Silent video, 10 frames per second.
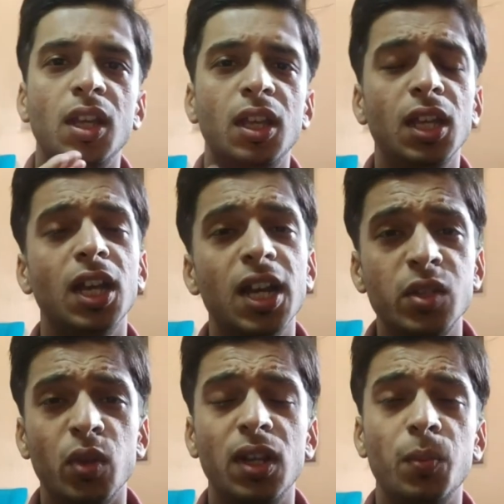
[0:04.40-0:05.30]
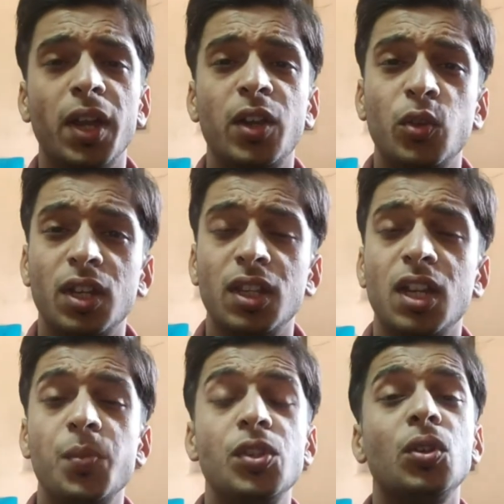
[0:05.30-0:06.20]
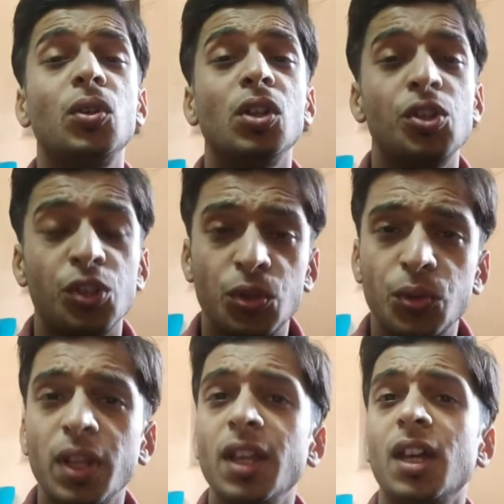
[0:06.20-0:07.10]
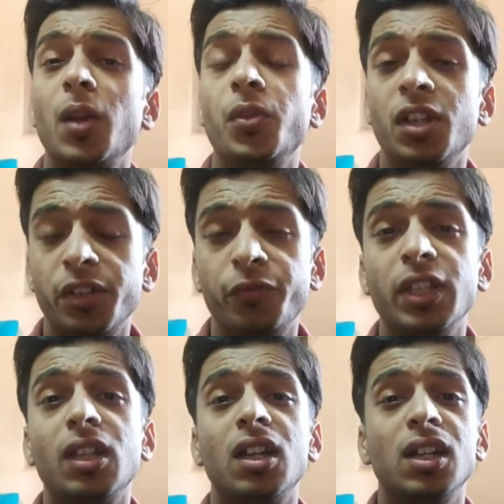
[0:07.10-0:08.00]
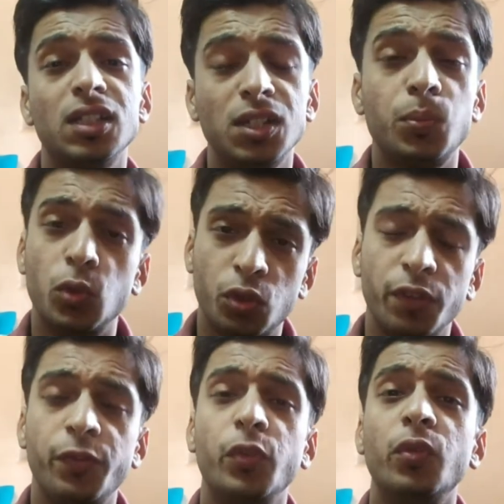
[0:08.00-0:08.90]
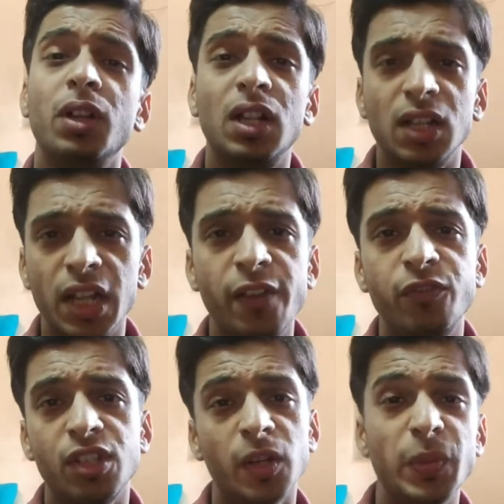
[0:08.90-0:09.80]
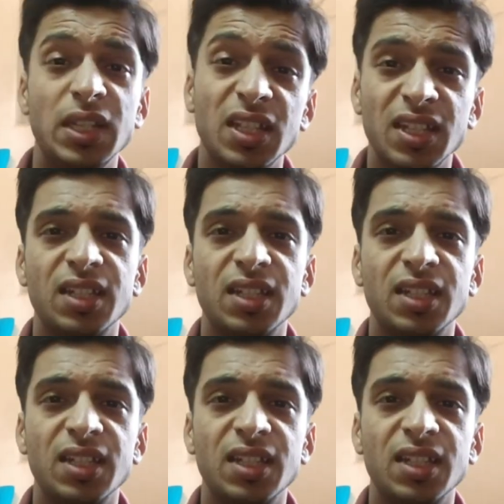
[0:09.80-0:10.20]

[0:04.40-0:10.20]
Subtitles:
Hey guys, welcome back to another episode. So today I am here with another book review, Life's Amazing